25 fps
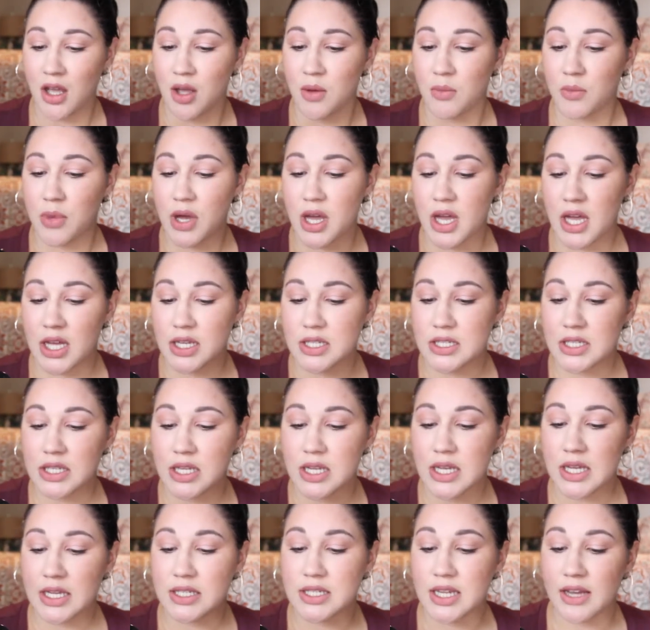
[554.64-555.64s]

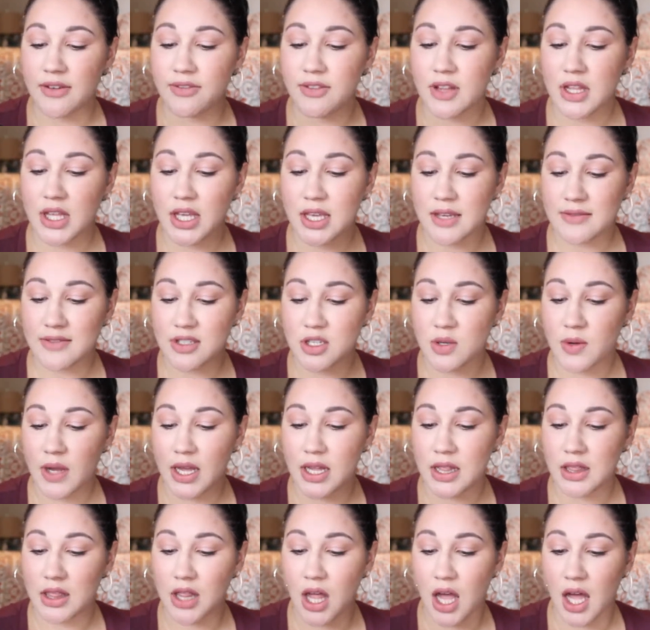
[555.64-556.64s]
But it definitely gives you
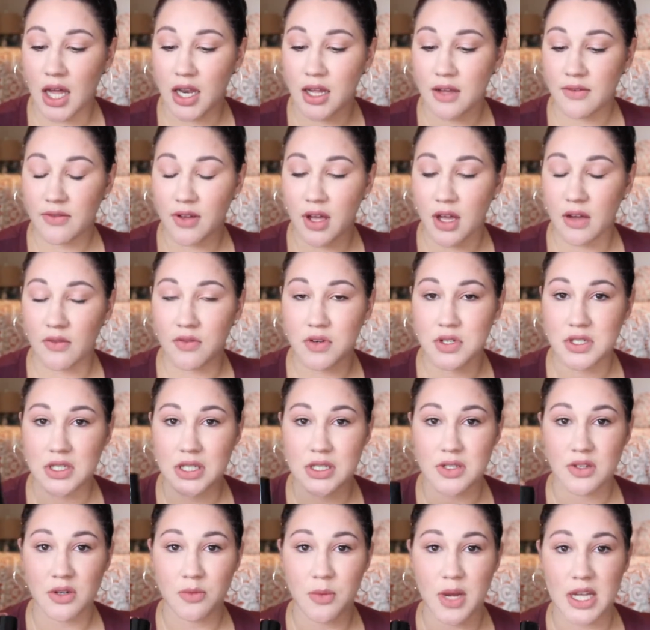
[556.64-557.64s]
a lot of coverage.
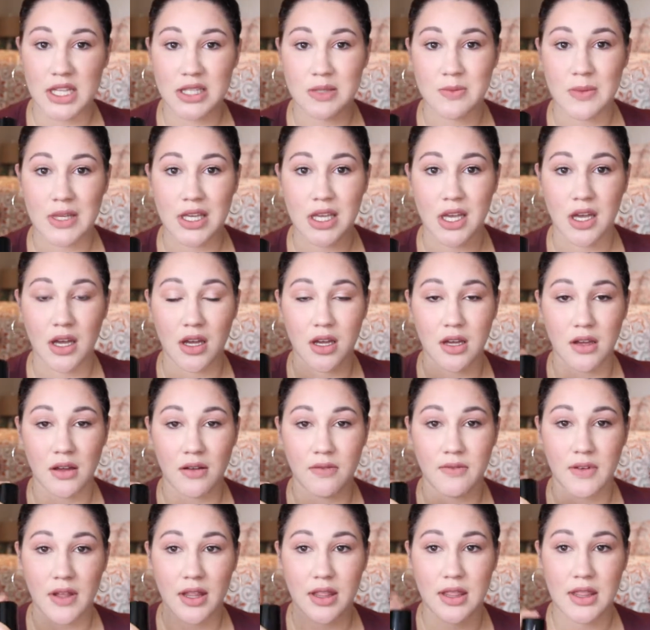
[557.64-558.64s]
This reminds me
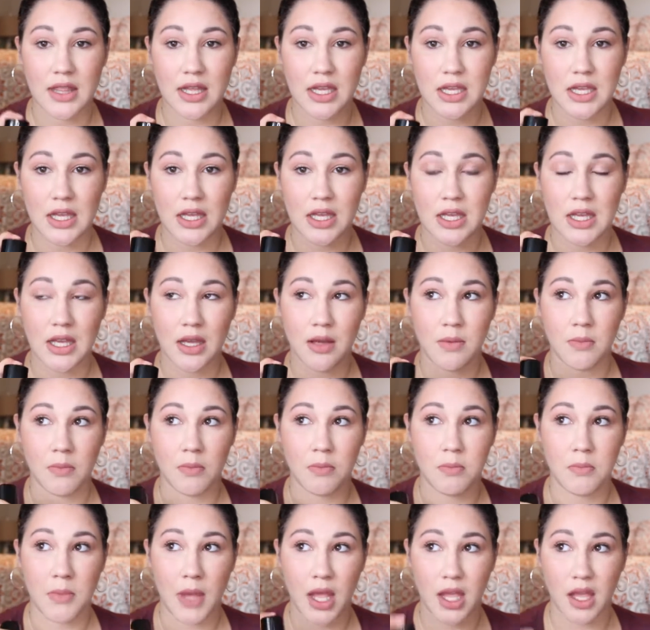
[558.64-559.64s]
of the
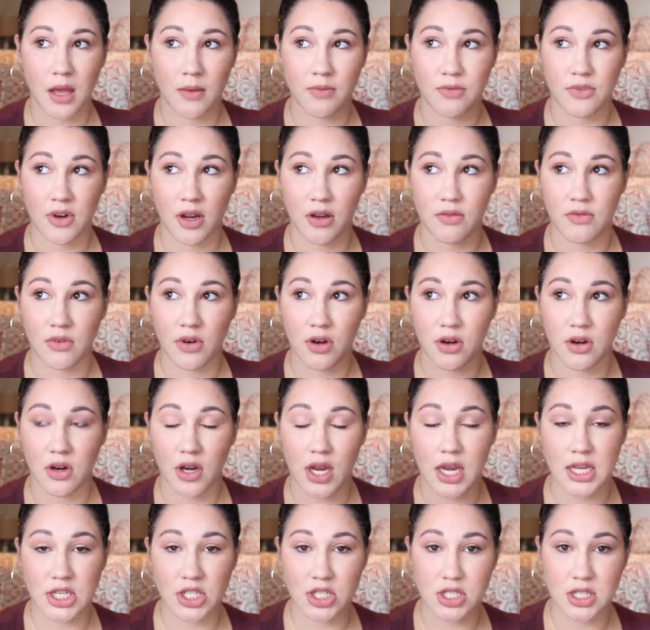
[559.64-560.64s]
Makeup Forever
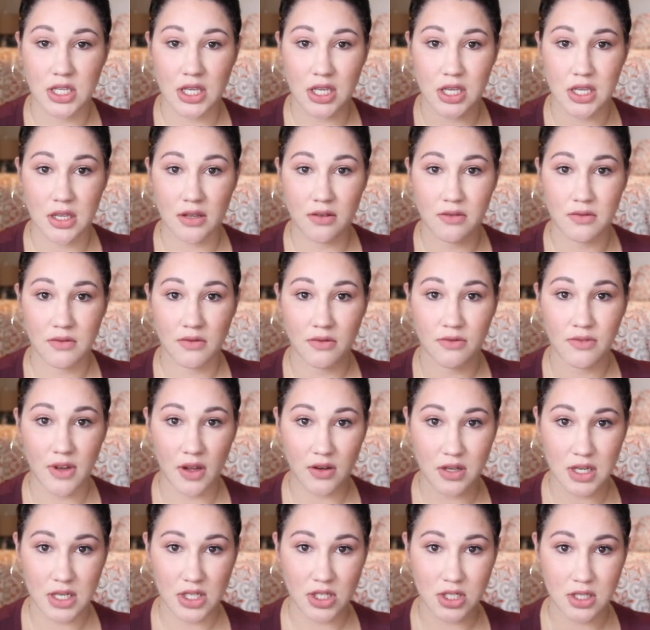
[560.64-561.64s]
HD
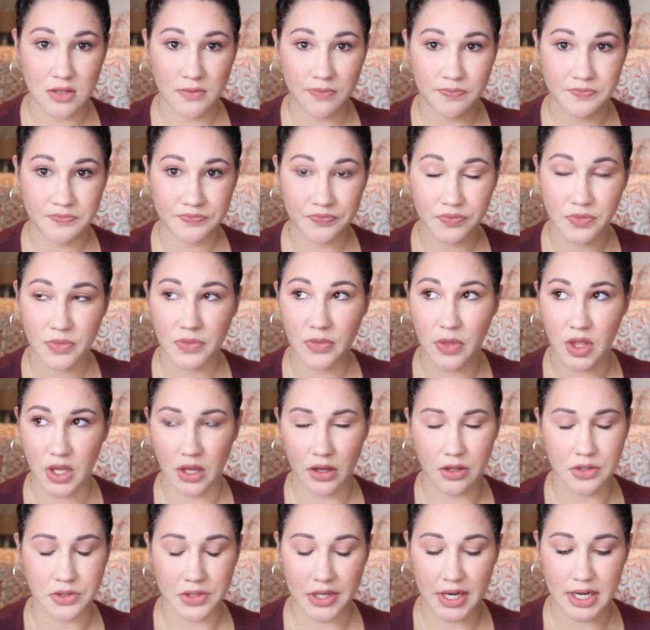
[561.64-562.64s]
foundation, the
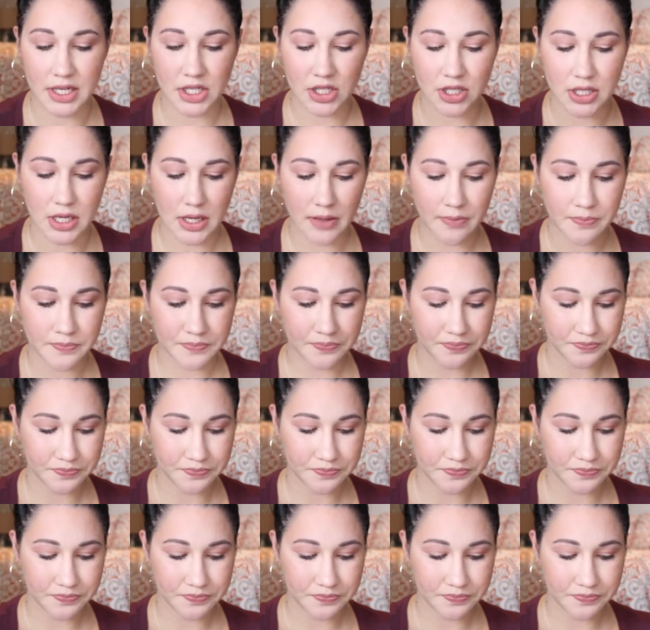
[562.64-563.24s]
Ultra HD,